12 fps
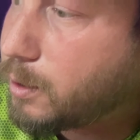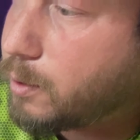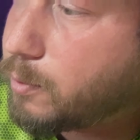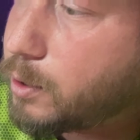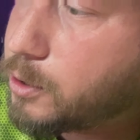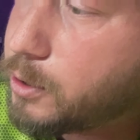
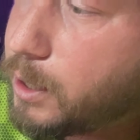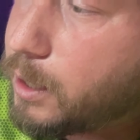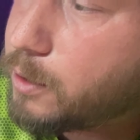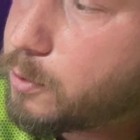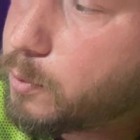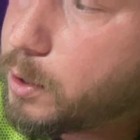And once you get
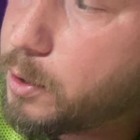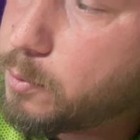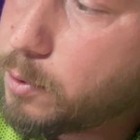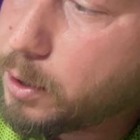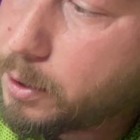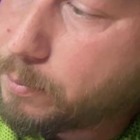it to where you
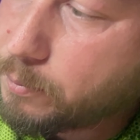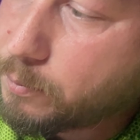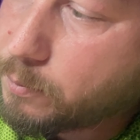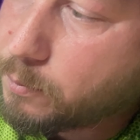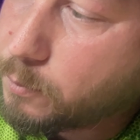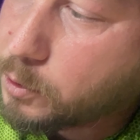want it,
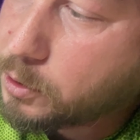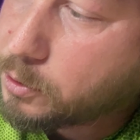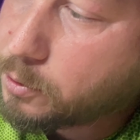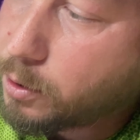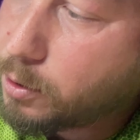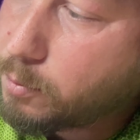which
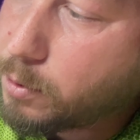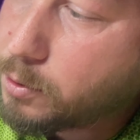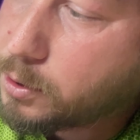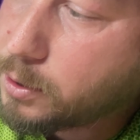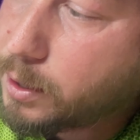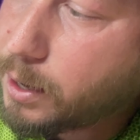is
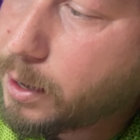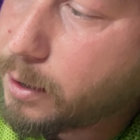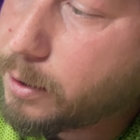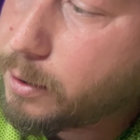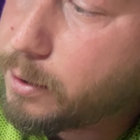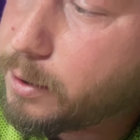almost
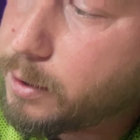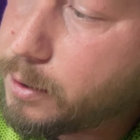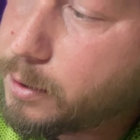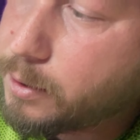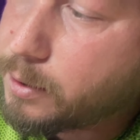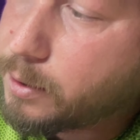there,
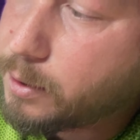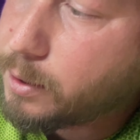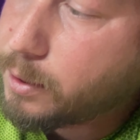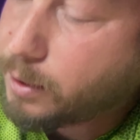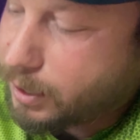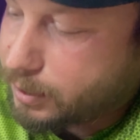
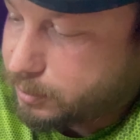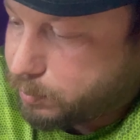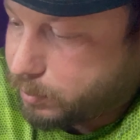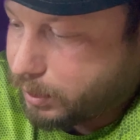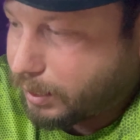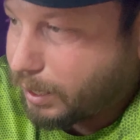that's
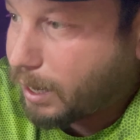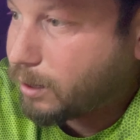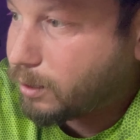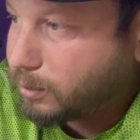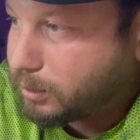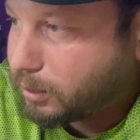pretty
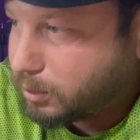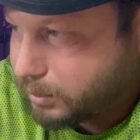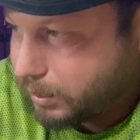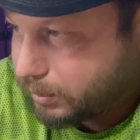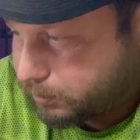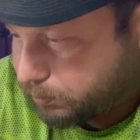daggone close.
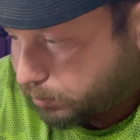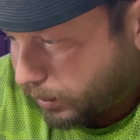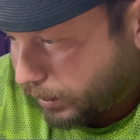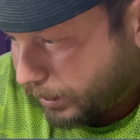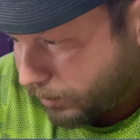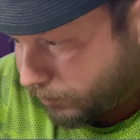That's
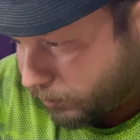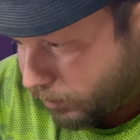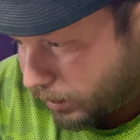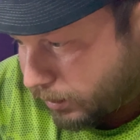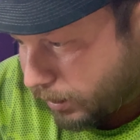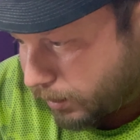pretty even
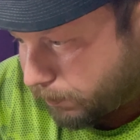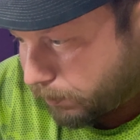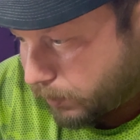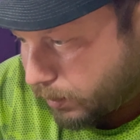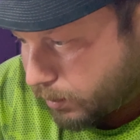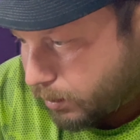right there.
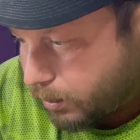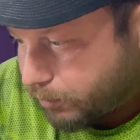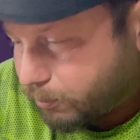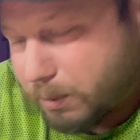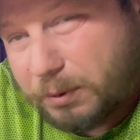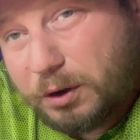
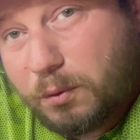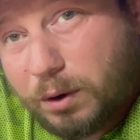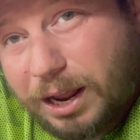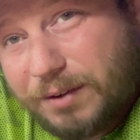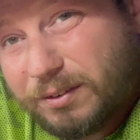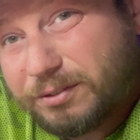Remember, you
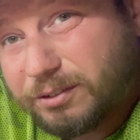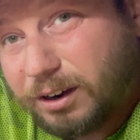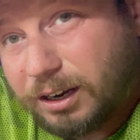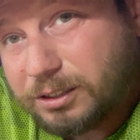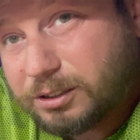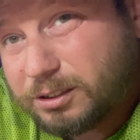want to have it
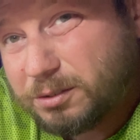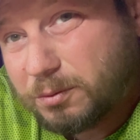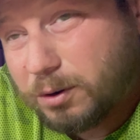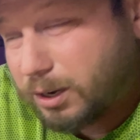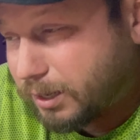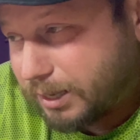flush. You
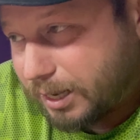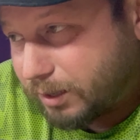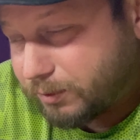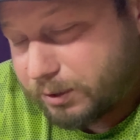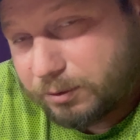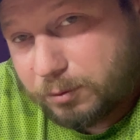want it
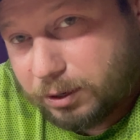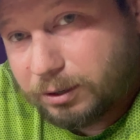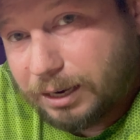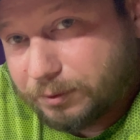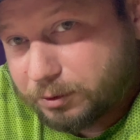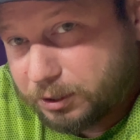even, you want it
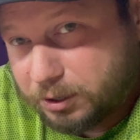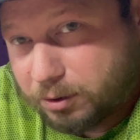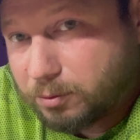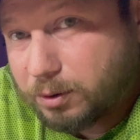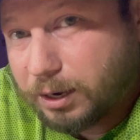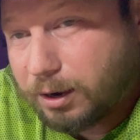level. You
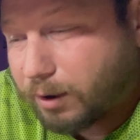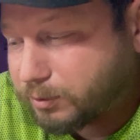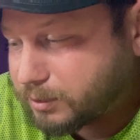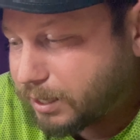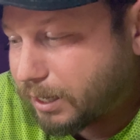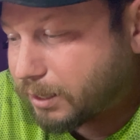don't want it
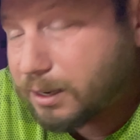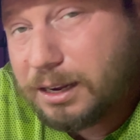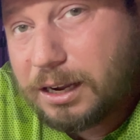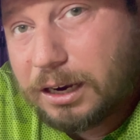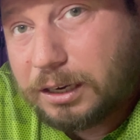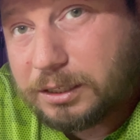offset,
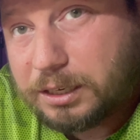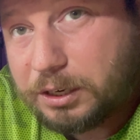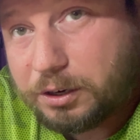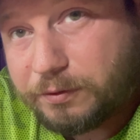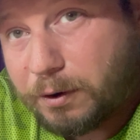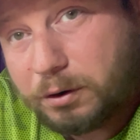because
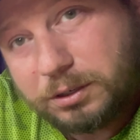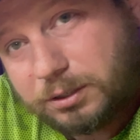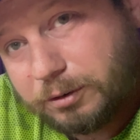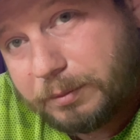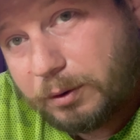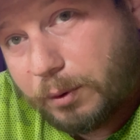then your focus
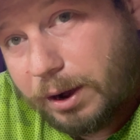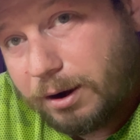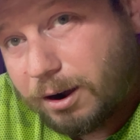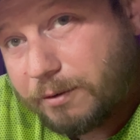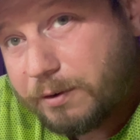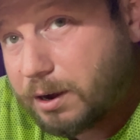is going to be way
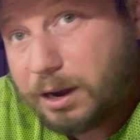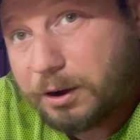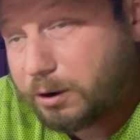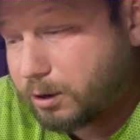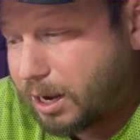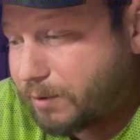off, and then
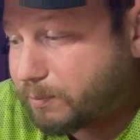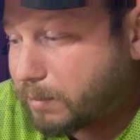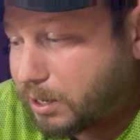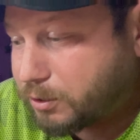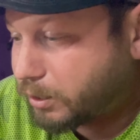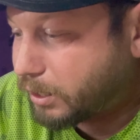you're going to have
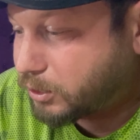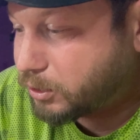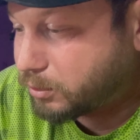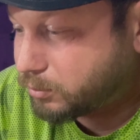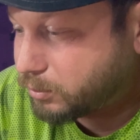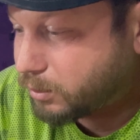major
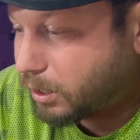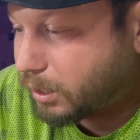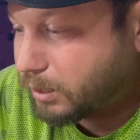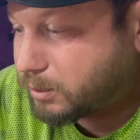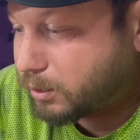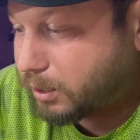issues.
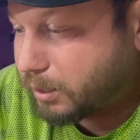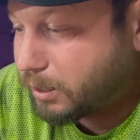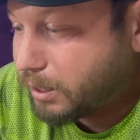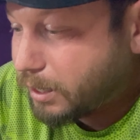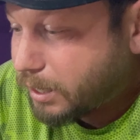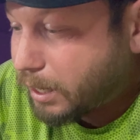It's going to
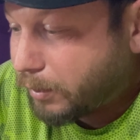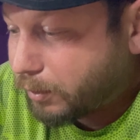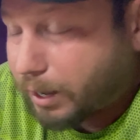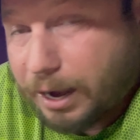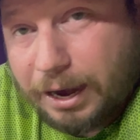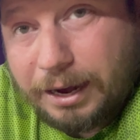
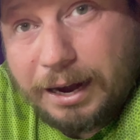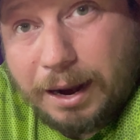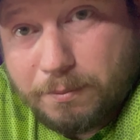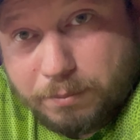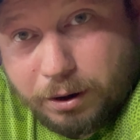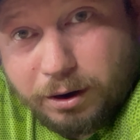either A,
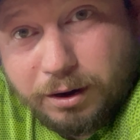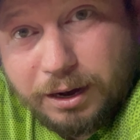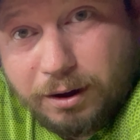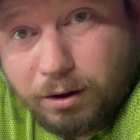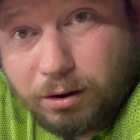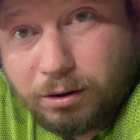not burn
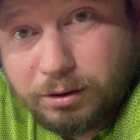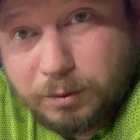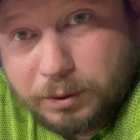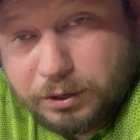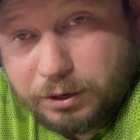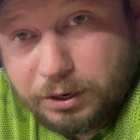at all in
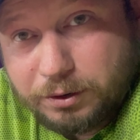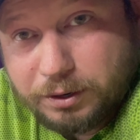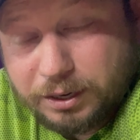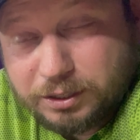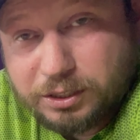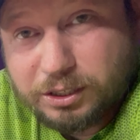the material
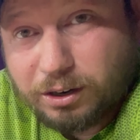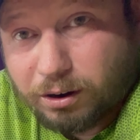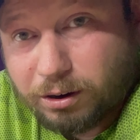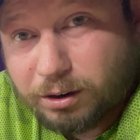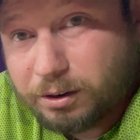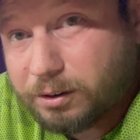and
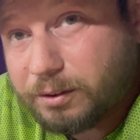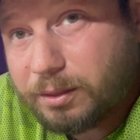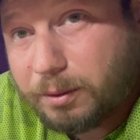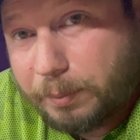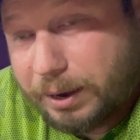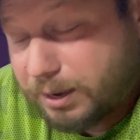scar
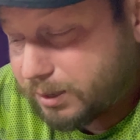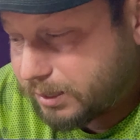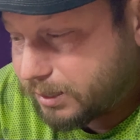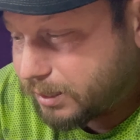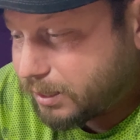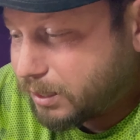the paint,
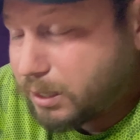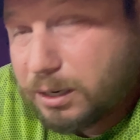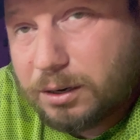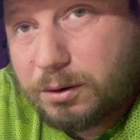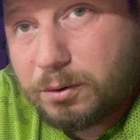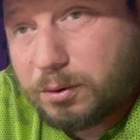
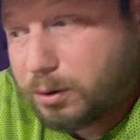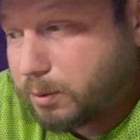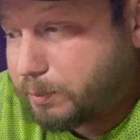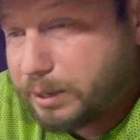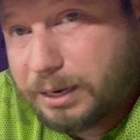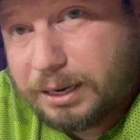or
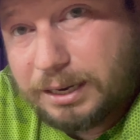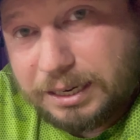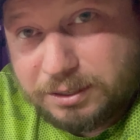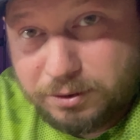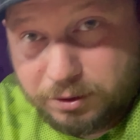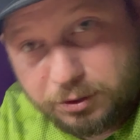B,
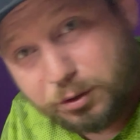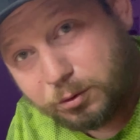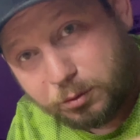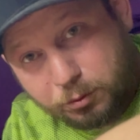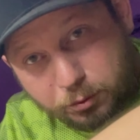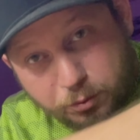it's going
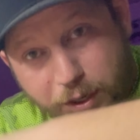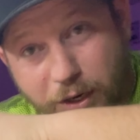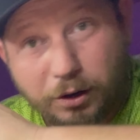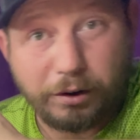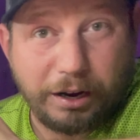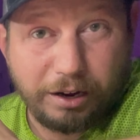to
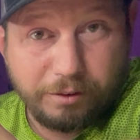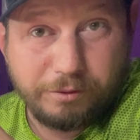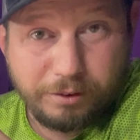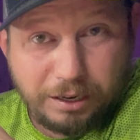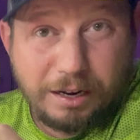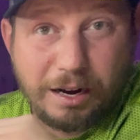engrave
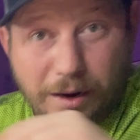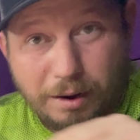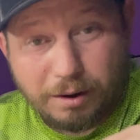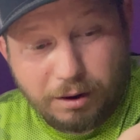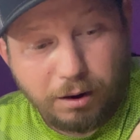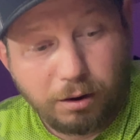
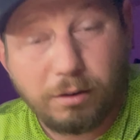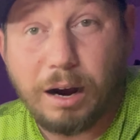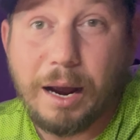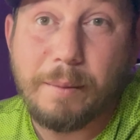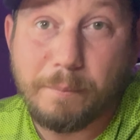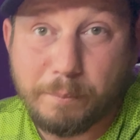a
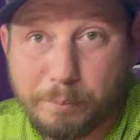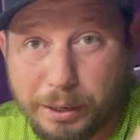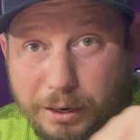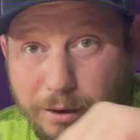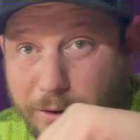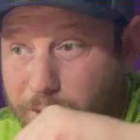lot
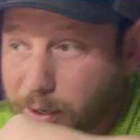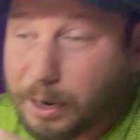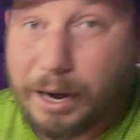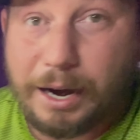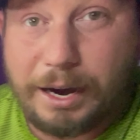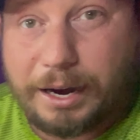bigger
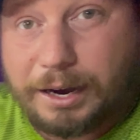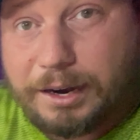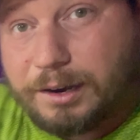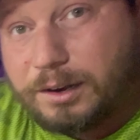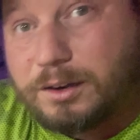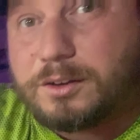
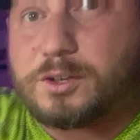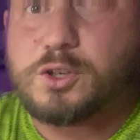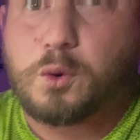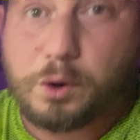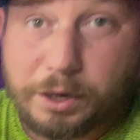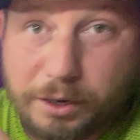and
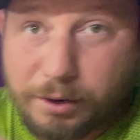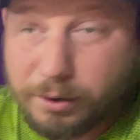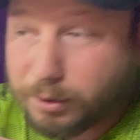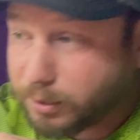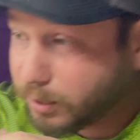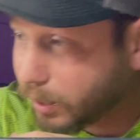distorted,
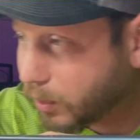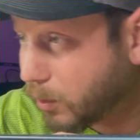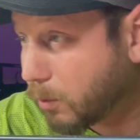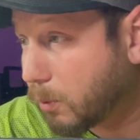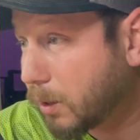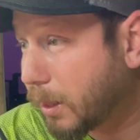and you
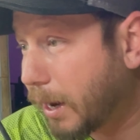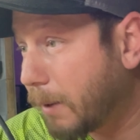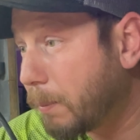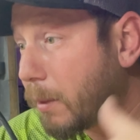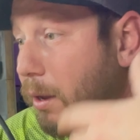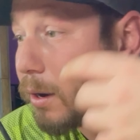don't want that.
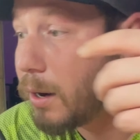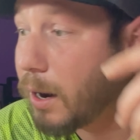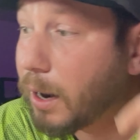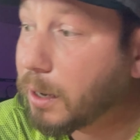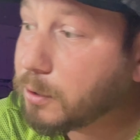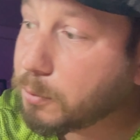
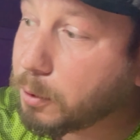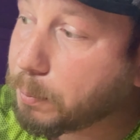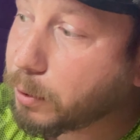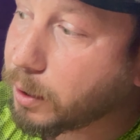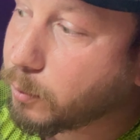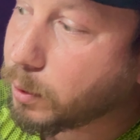All right, so we're
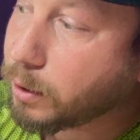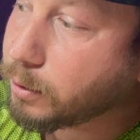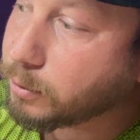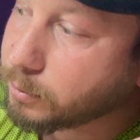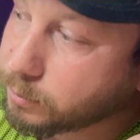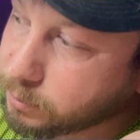pretty
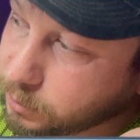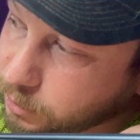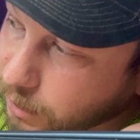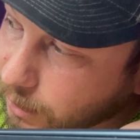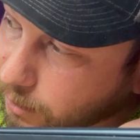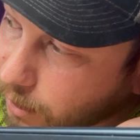well
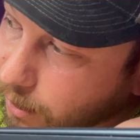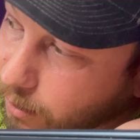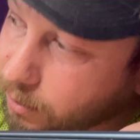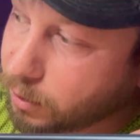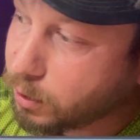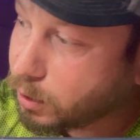set
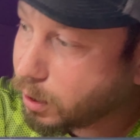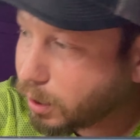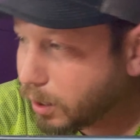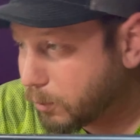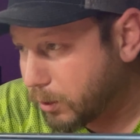there. We're